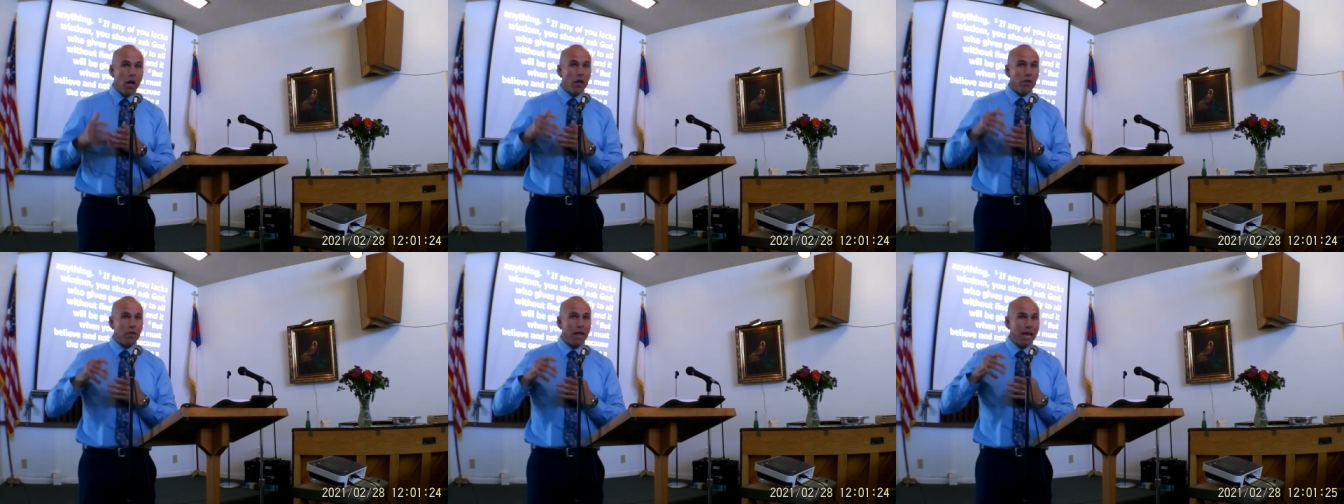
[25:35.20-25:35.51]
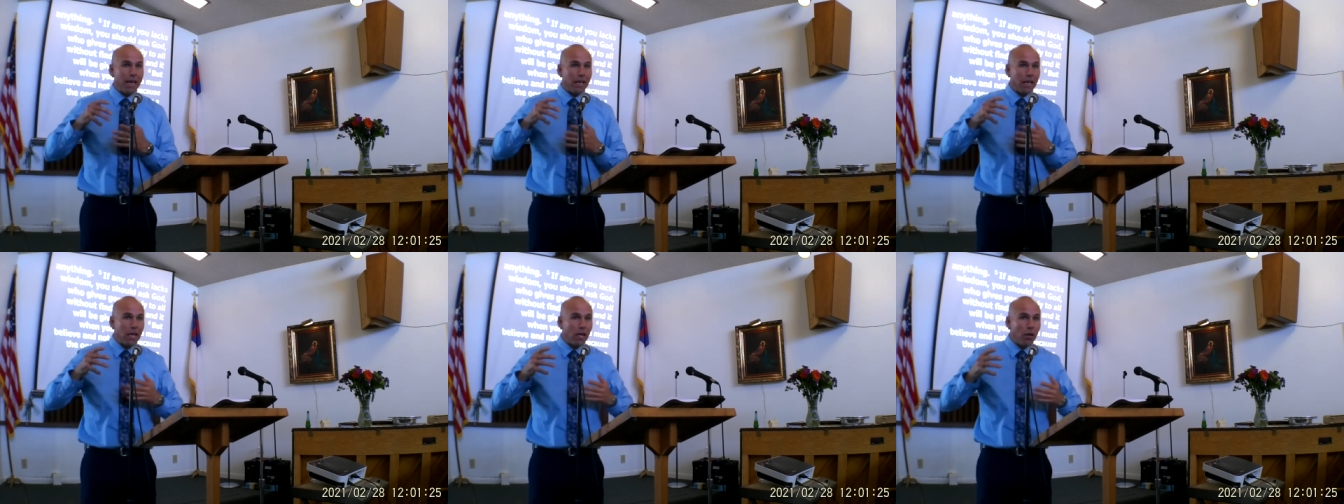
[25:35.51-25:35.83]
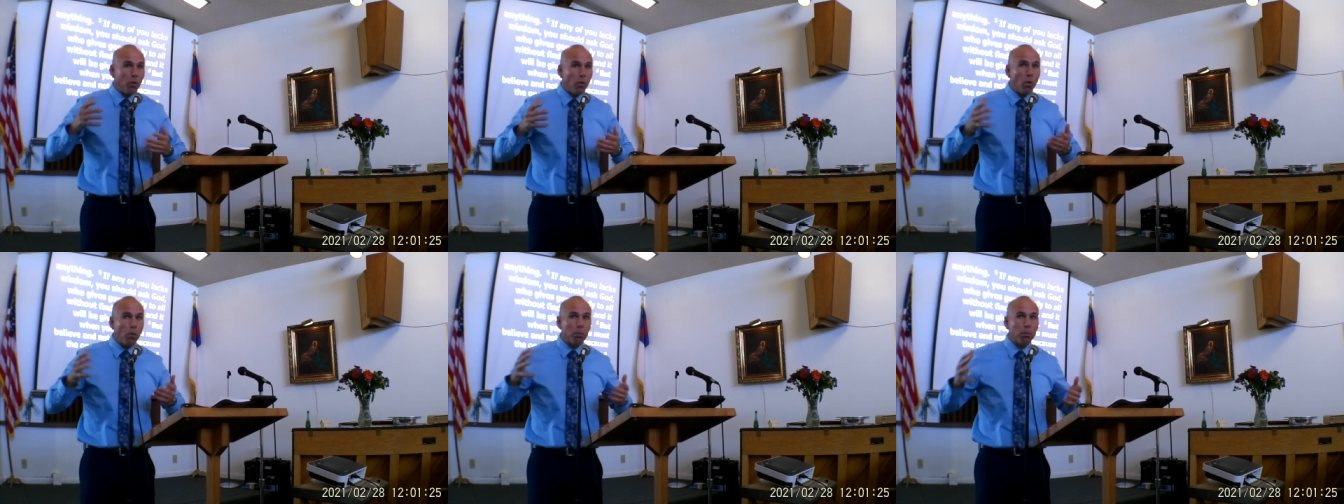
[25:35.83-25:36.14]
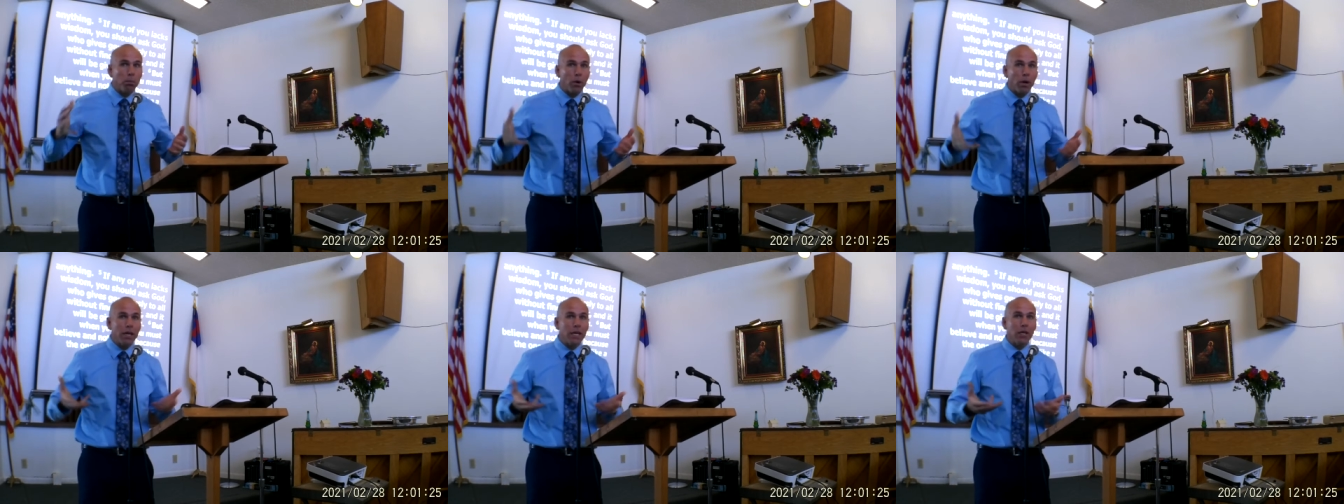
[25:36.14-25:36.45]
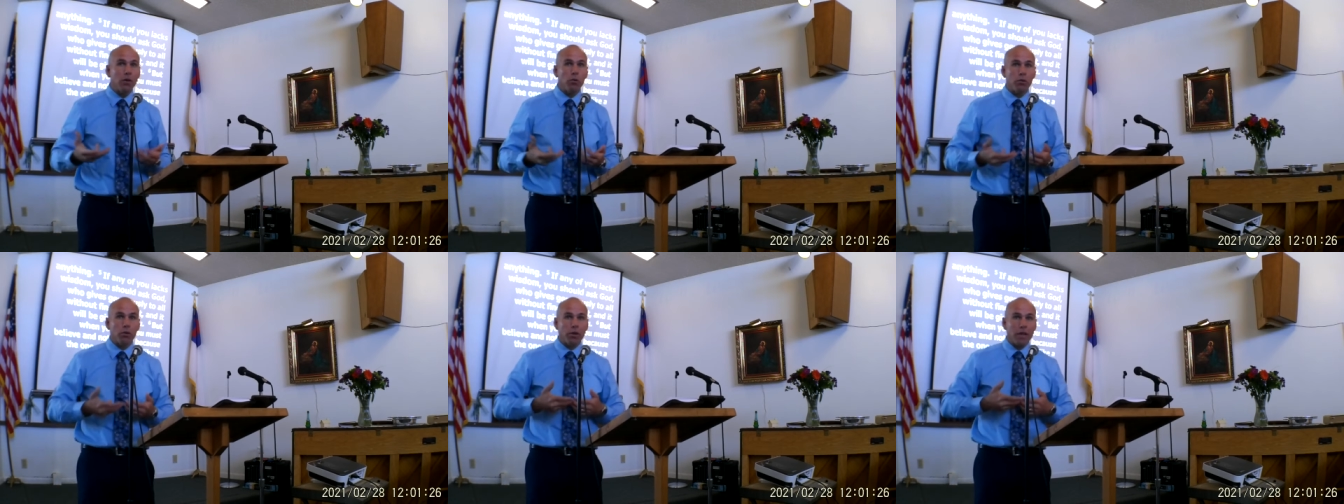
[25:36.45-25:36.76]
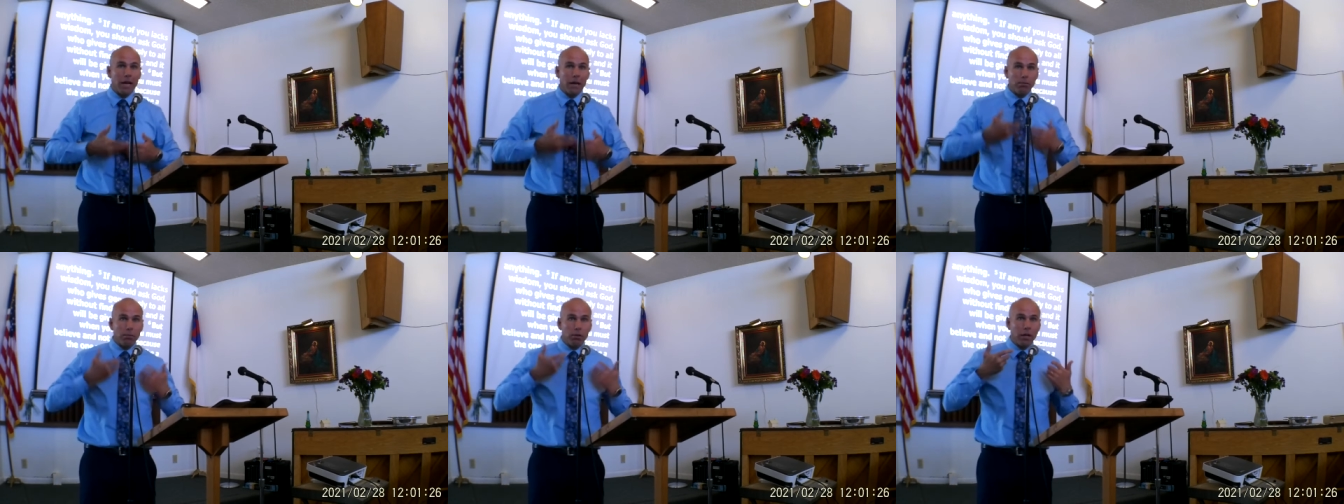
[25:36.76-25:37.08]
That he will bring you to
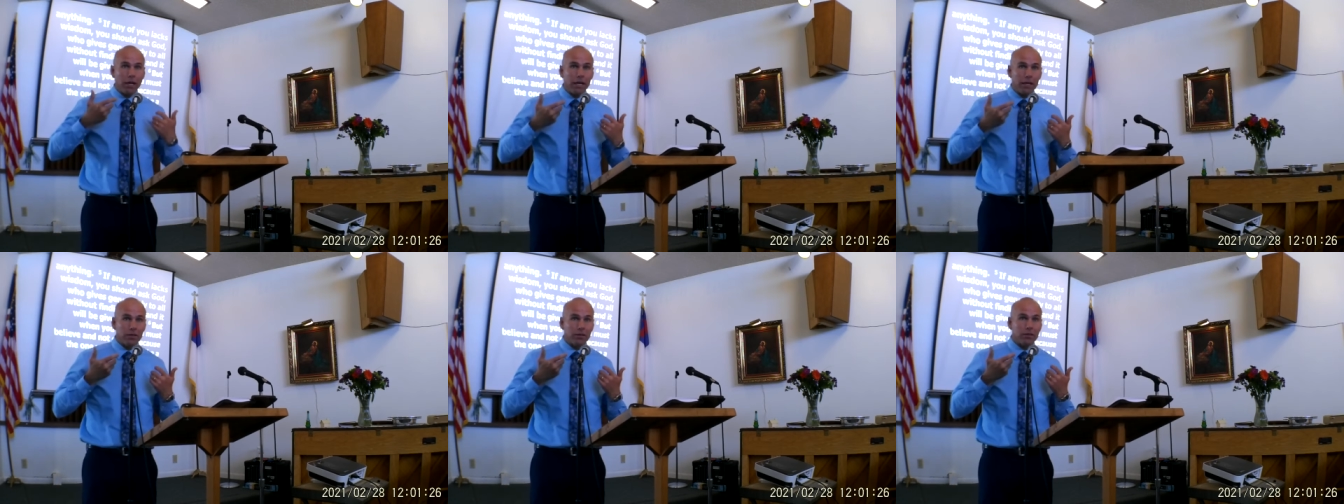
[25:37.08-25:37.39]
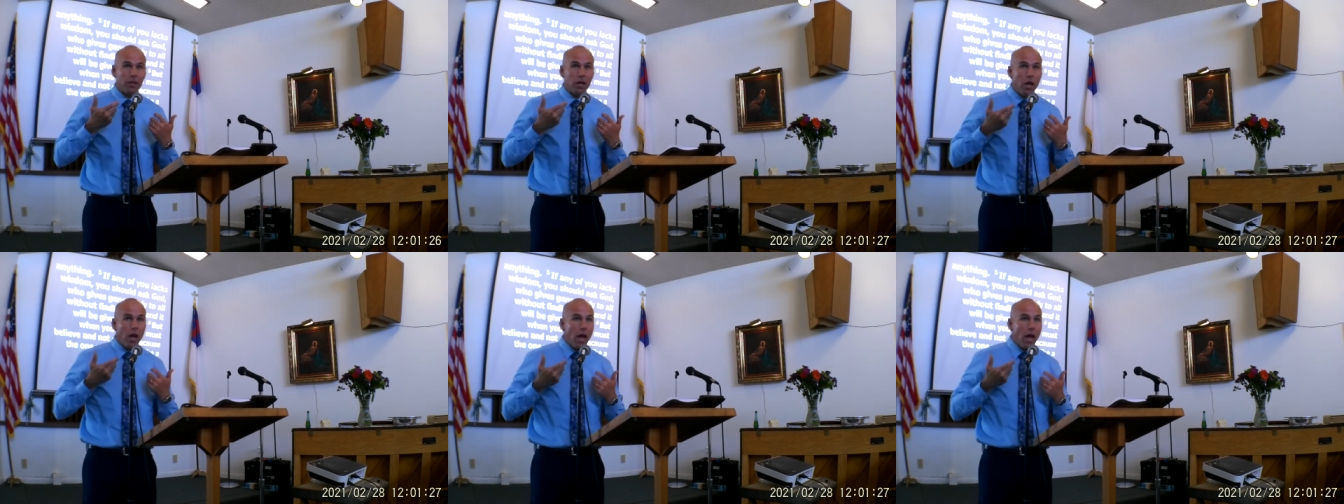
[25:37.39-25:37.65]
that place